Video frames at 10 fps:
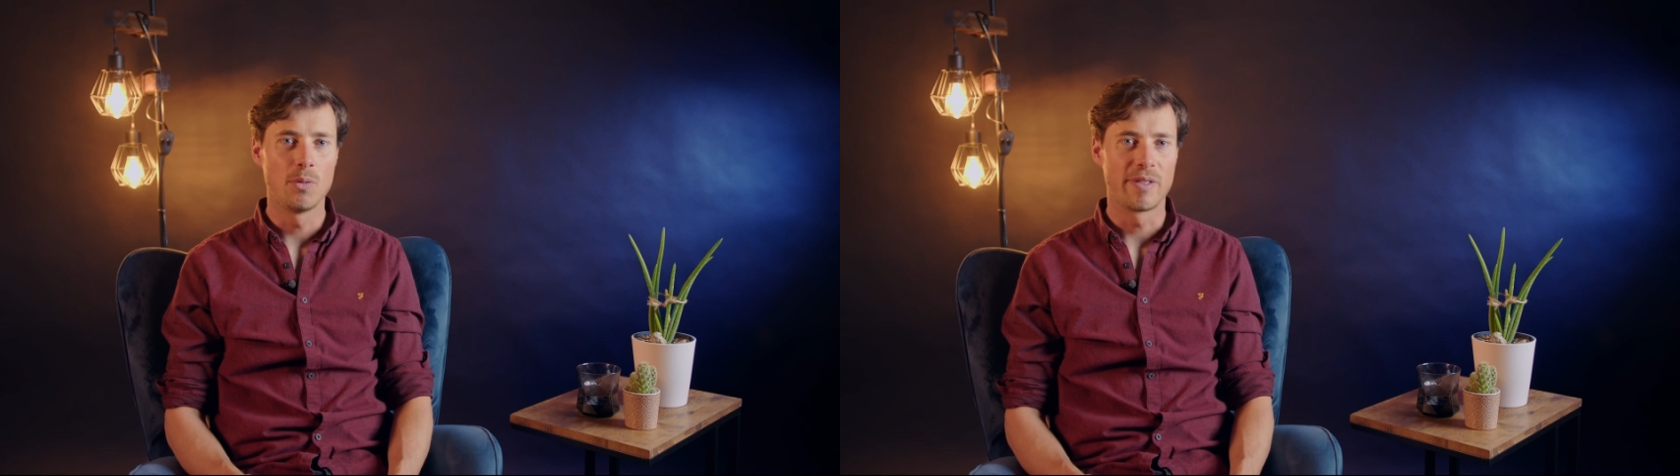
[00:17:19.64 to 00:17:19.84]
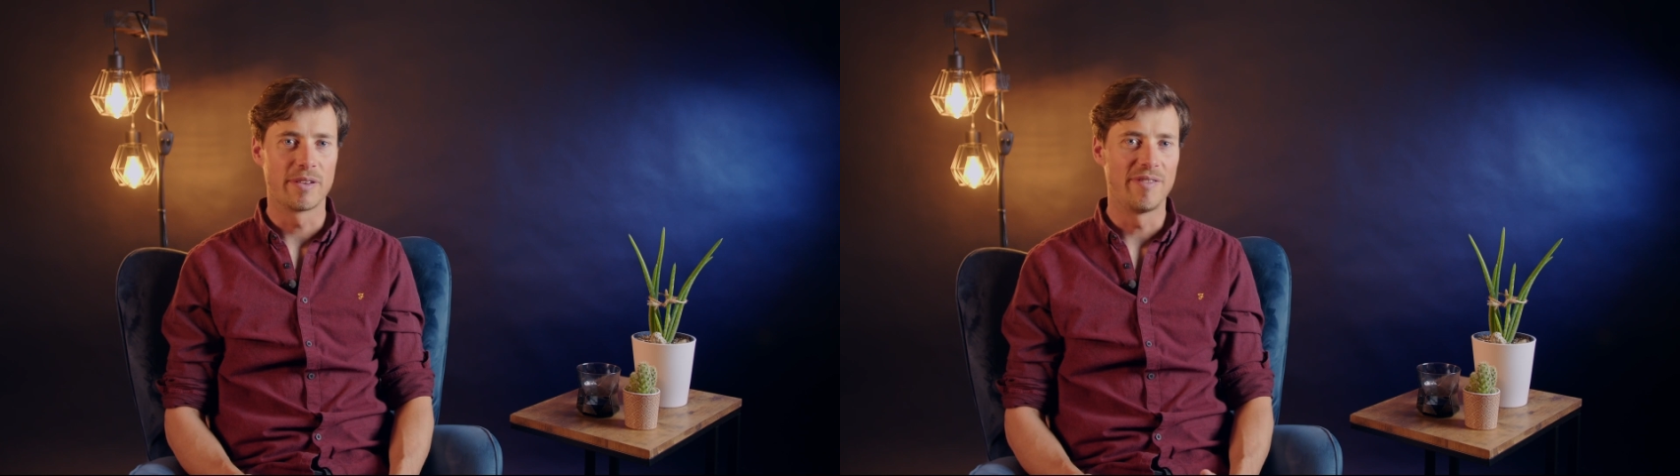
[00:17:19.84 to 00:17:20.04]

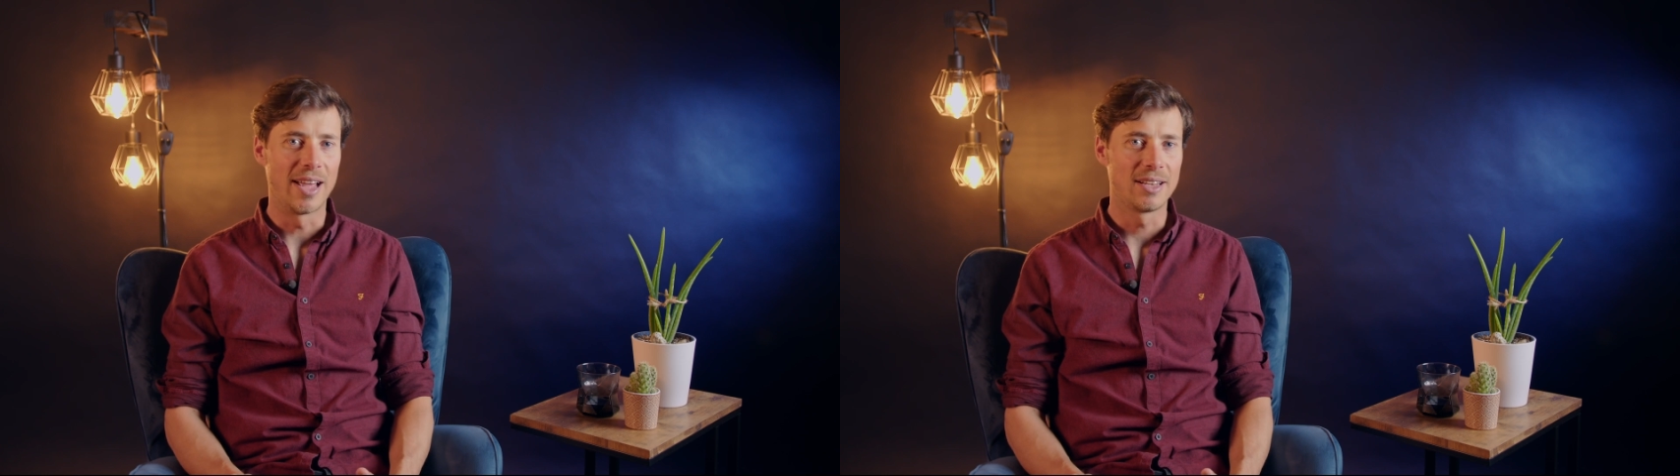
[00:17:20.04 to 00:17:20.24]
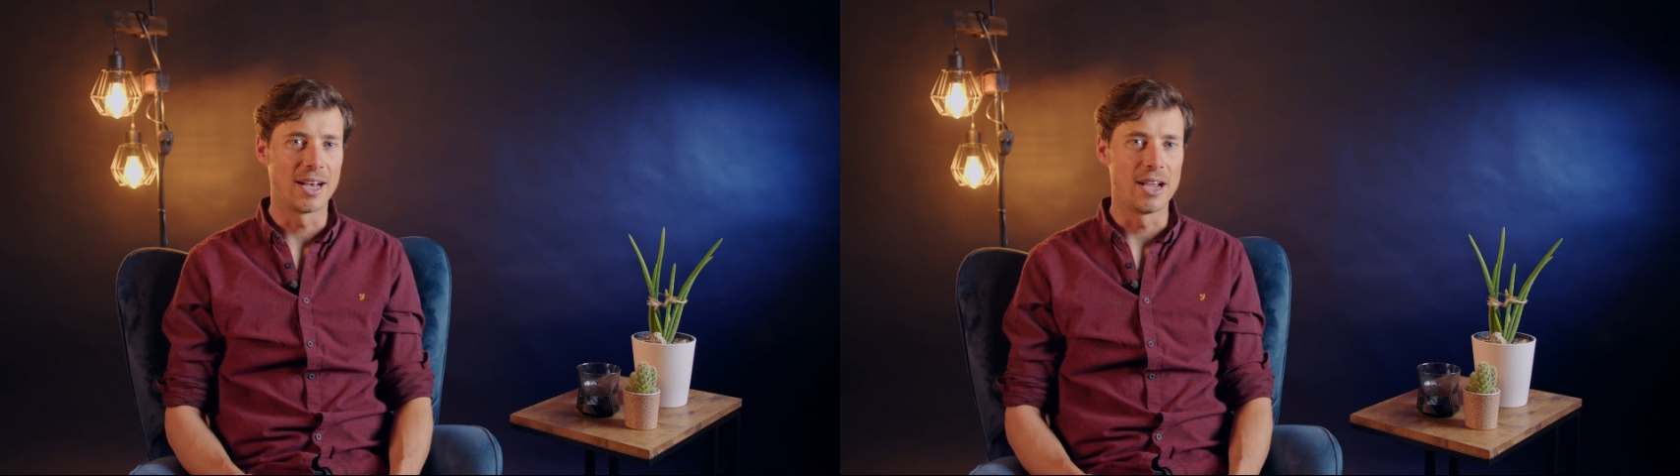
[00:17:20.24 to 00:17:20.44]
with the
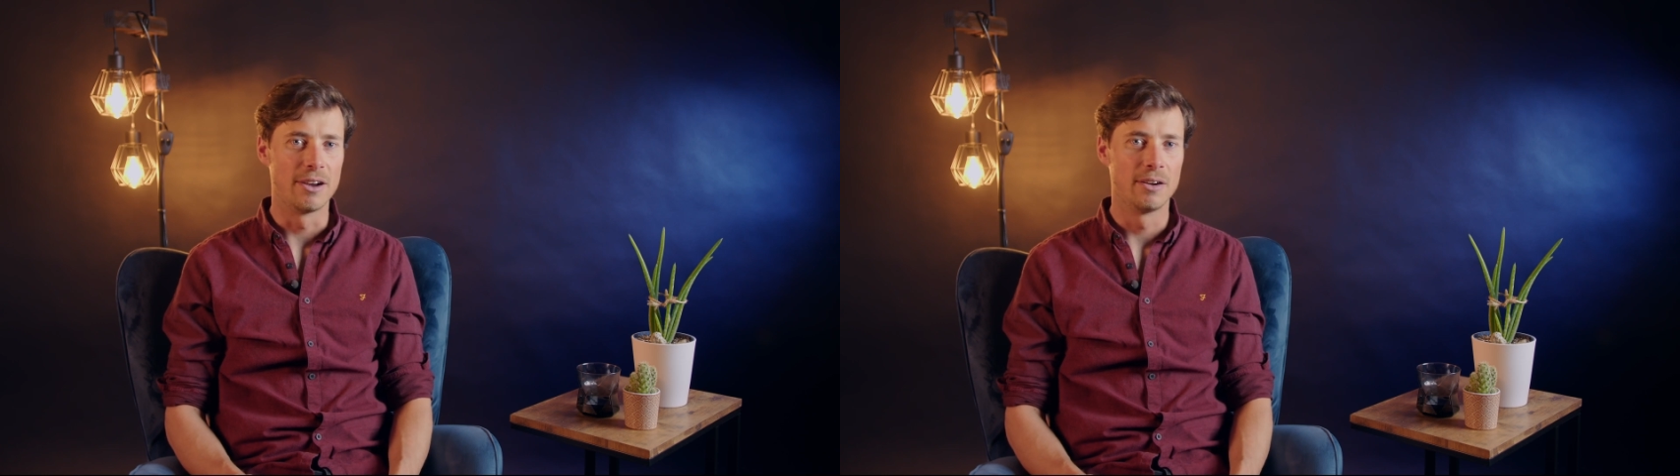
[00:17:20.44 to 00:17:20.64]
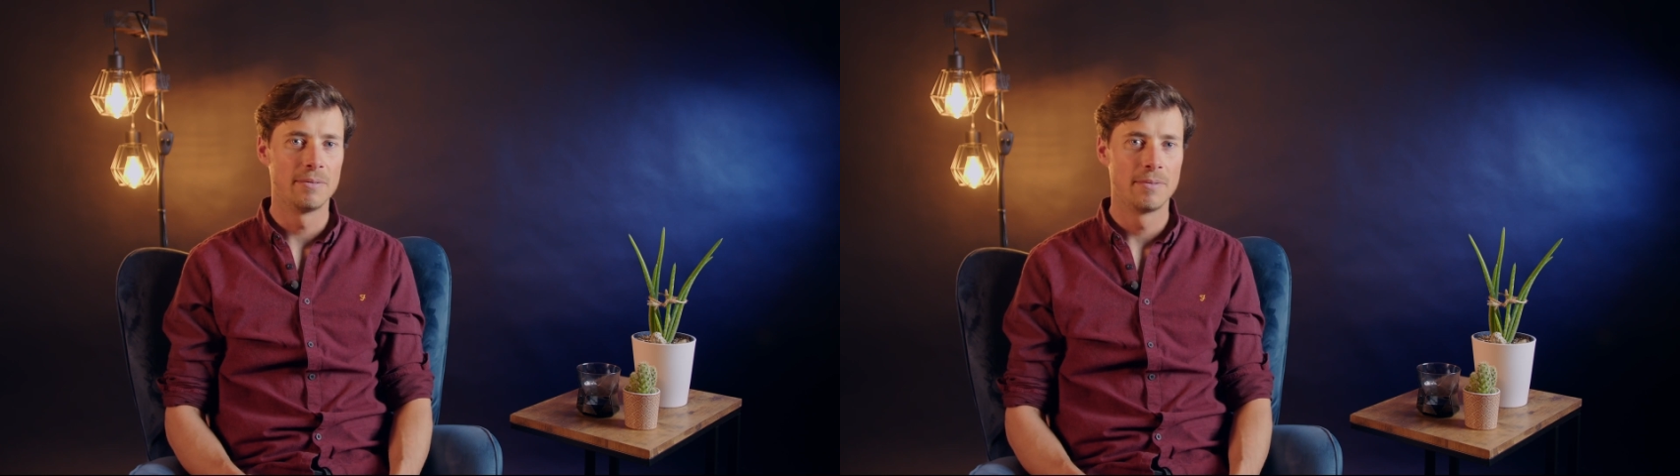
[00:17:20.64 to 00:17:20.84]
flat
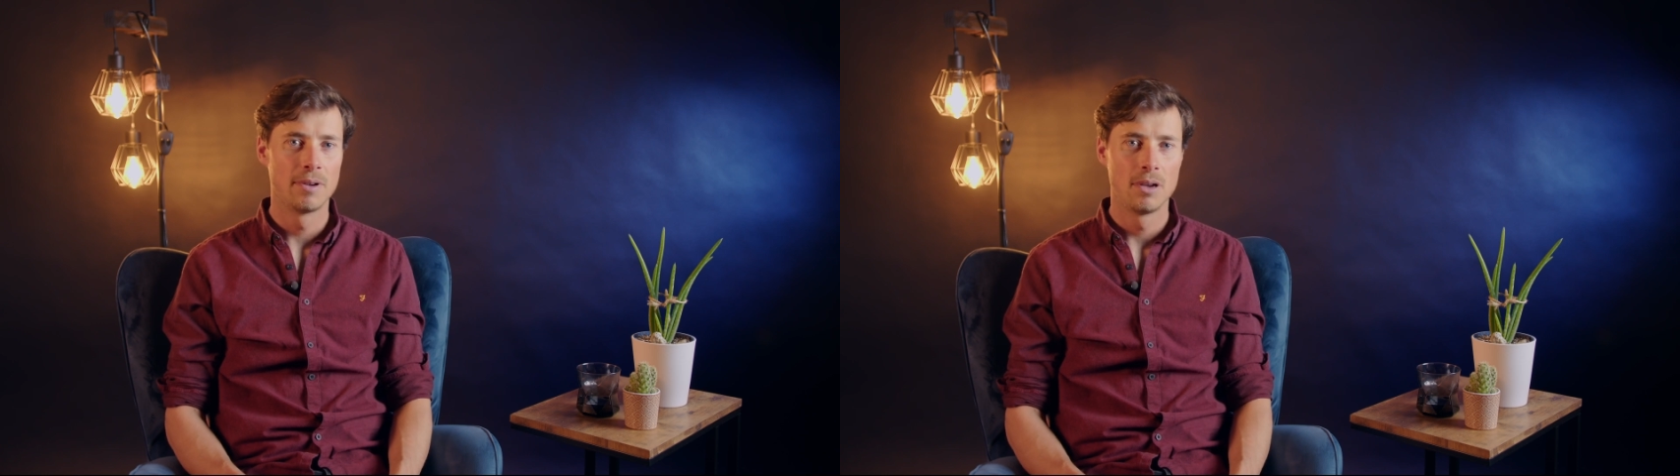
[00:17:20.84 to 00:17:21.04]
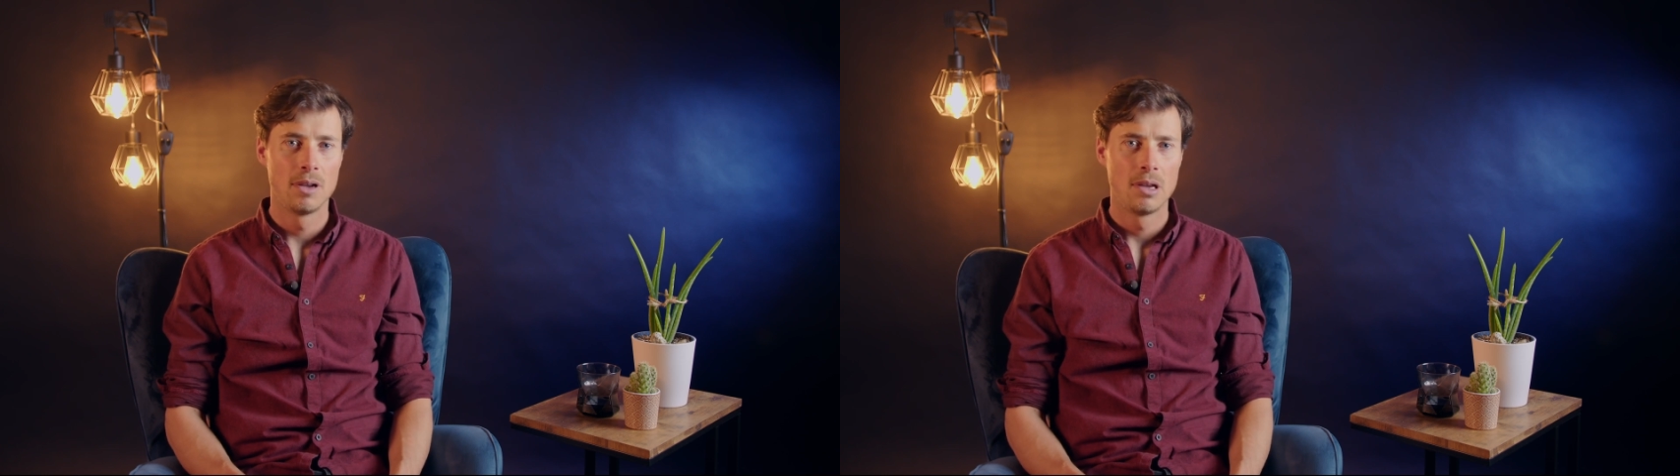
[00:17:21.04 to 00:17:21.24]
tire.
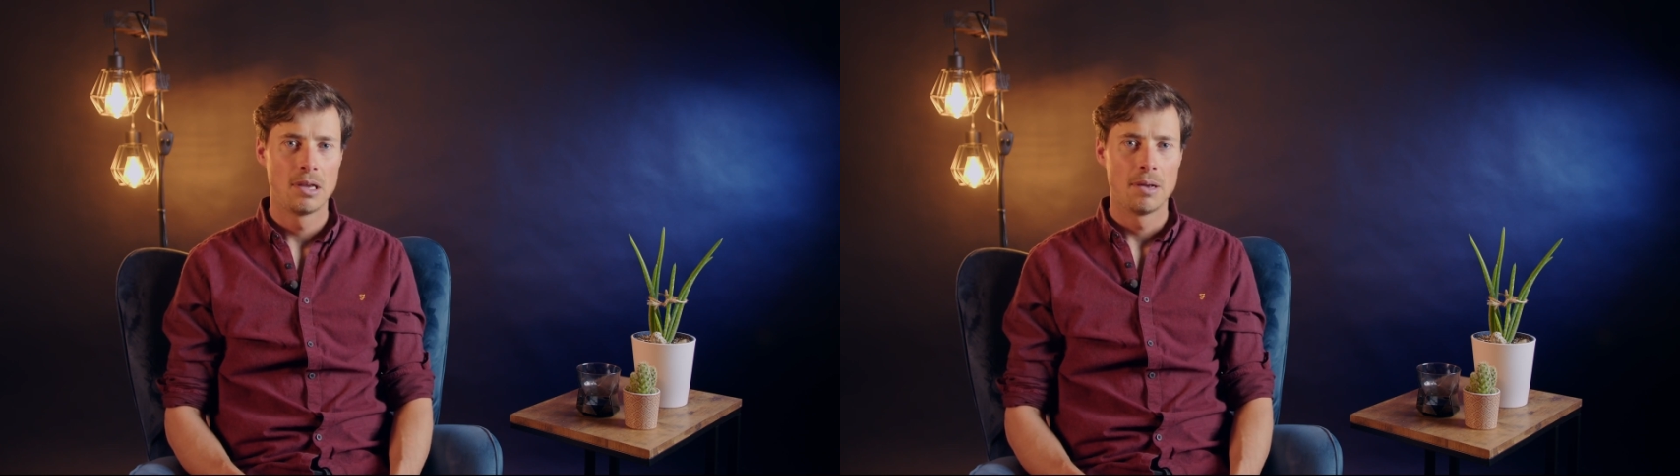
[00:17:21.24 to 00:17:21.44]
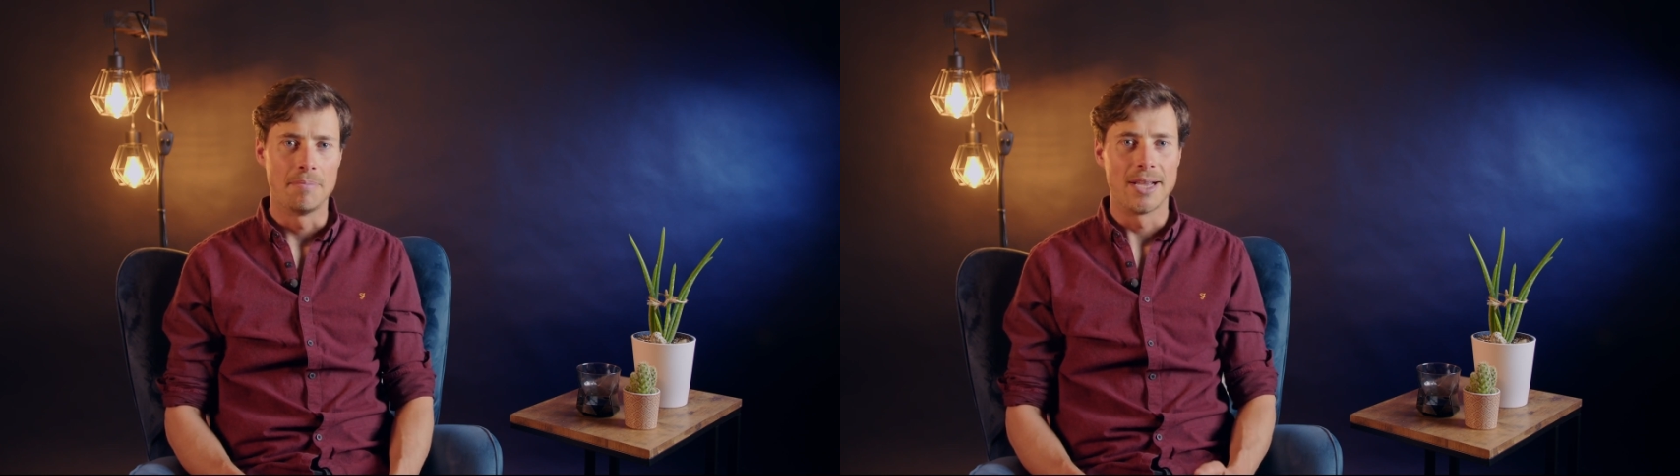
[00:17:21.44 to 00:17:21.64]

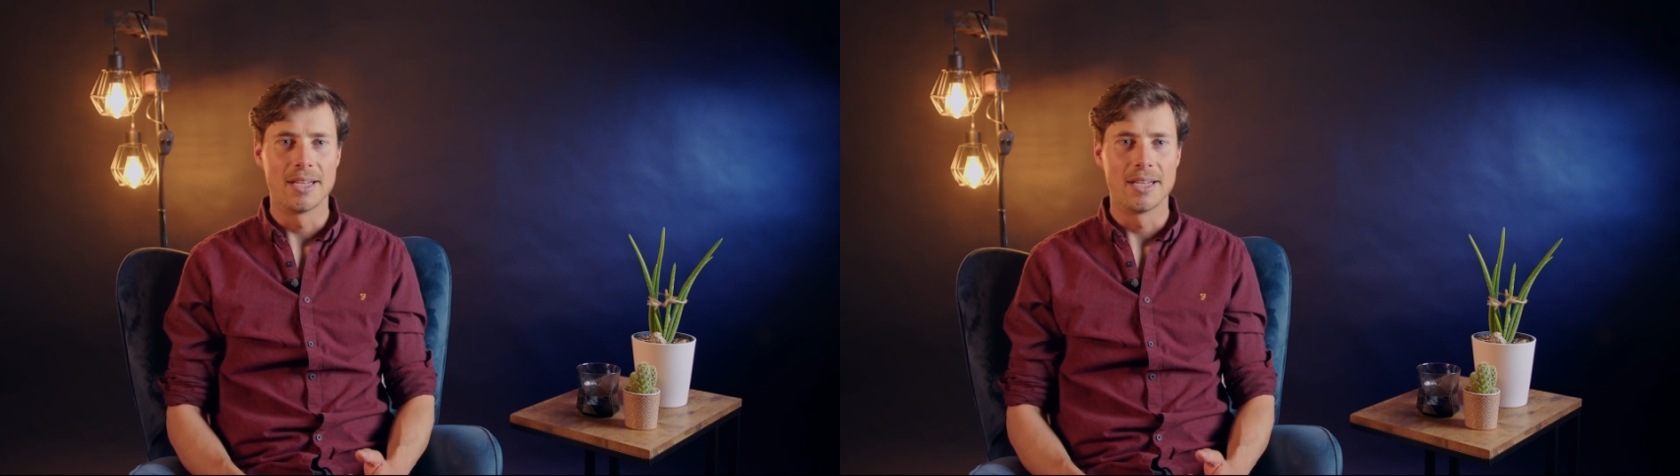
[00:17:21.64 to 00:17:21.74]
By